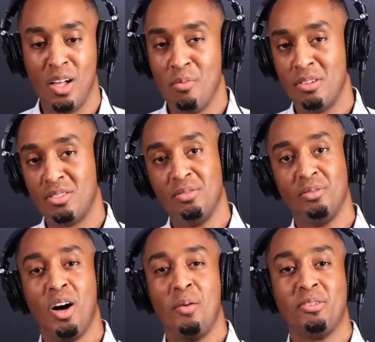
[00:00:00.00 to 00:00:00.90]

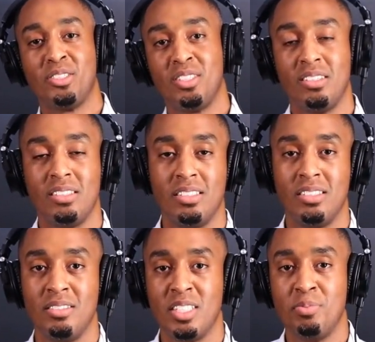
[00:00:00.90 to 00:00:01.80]
almost to
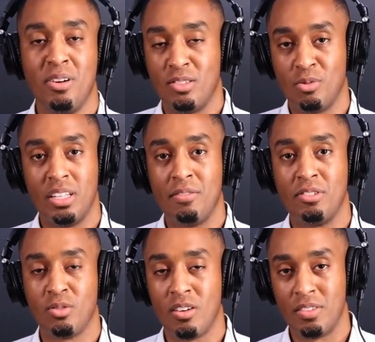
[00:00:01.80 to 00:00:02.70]
a spiritual level,
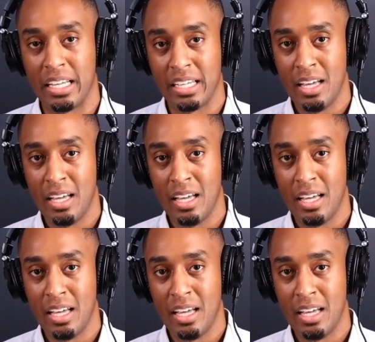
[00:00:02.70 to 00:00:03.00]
sort of like